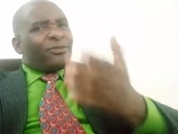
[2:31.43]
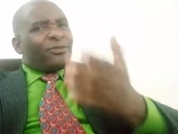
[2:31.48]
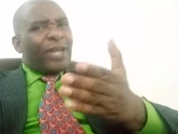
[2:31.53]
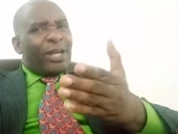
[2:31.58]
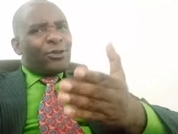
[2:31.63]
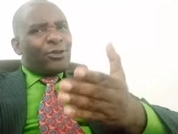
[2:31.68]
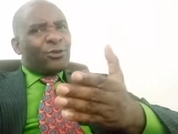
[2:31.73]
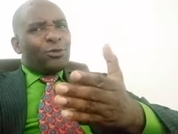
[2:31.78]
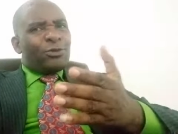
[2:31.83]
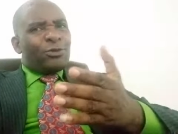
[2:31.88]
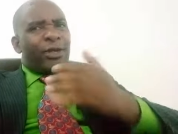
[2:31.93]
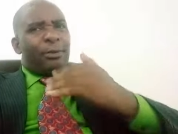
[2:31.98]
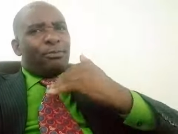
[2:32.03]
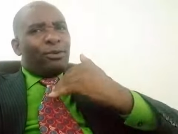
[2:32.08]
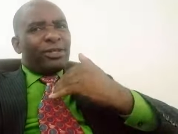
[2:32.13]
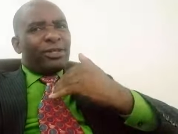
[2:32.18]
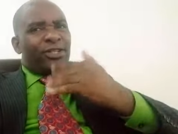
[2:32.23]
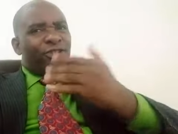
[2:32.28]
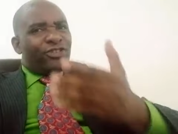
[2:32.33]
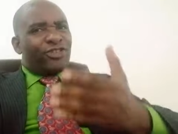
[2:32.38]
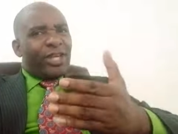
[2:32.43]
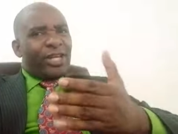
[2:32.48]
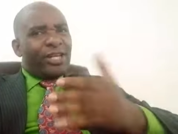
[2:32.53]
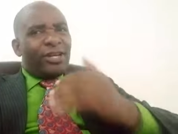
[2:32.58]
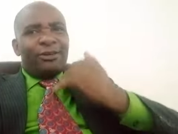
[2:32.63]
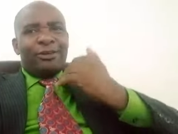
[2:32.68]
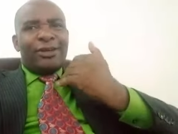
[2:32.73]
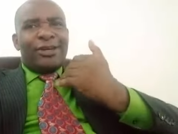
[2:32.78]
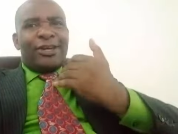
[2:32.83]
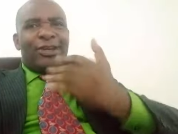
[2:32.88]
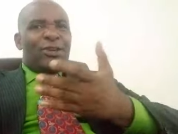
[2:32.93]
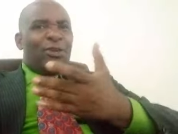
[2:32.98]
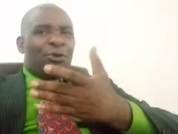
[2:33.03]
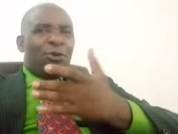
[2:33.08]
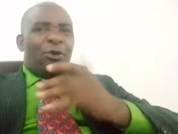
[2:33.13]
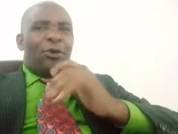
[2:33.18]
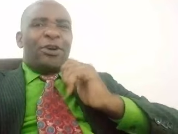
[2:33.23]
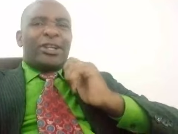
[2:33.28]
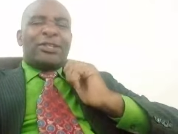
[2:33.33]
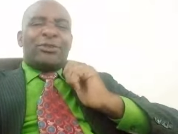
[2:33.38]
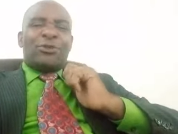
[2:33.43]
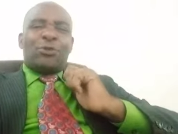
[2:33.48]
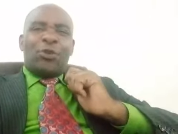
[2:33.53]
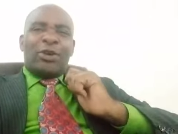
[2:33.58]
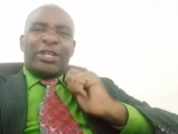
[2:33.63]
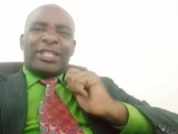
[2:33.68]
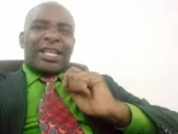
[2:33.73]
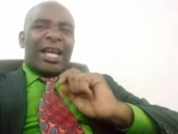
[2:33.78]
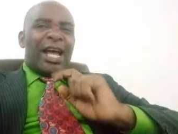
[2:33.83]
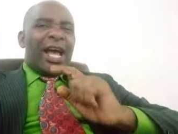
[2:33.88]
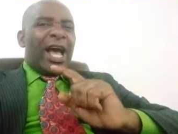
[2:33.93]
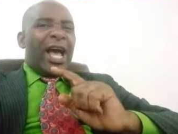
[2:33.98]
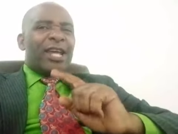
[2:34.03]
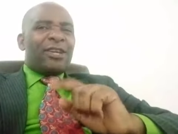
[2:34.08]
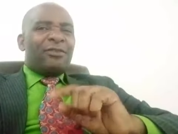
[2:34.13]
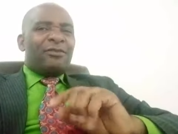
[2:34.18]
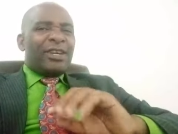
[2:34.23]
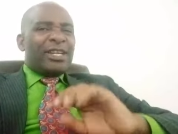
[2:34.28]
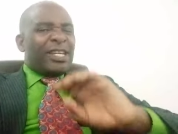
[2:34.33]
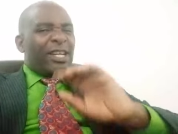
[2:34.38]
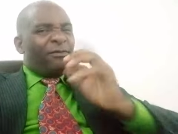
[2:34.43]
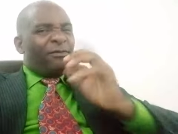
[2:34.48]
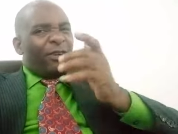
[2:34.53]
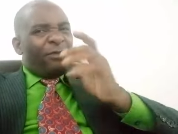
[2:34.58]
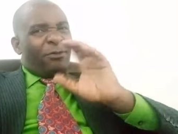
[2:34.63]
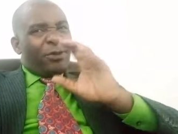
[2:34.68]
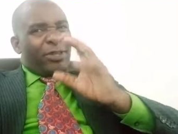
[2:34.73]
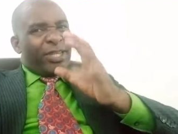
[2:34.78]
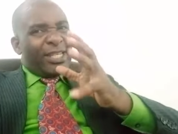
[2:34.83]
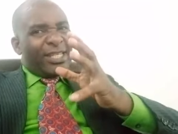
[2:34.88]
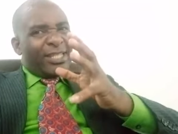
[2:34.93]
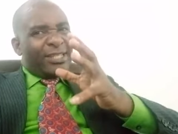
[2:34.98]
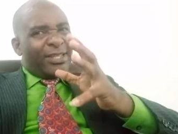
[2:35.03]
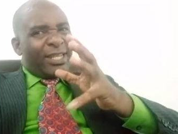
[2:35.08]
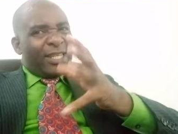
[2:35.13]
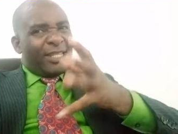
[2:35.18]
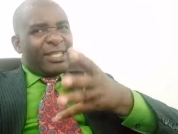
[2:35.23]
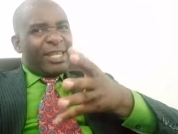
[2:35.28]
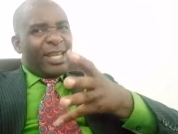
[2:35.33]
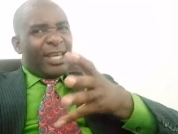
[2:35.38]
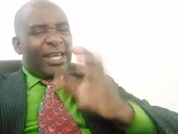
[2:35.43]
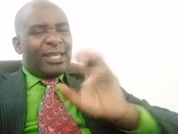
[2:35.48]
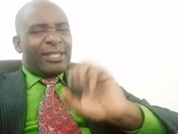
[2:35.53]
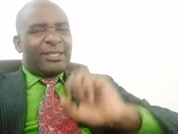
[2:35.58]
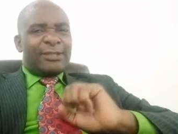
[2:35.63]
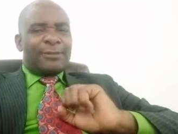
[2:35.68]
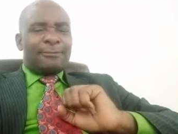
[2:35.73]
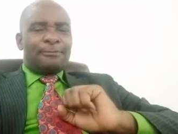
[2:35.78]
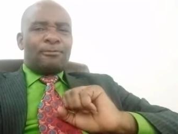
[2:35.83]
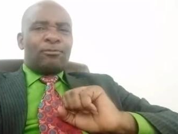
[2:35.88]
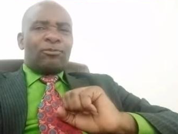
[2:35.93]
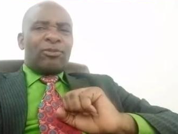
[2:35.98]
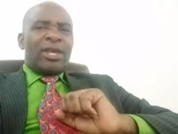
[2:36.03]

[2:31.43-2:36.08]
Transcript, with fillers: Try to support this channel. You watch, you watch an advert even for 30 seconds.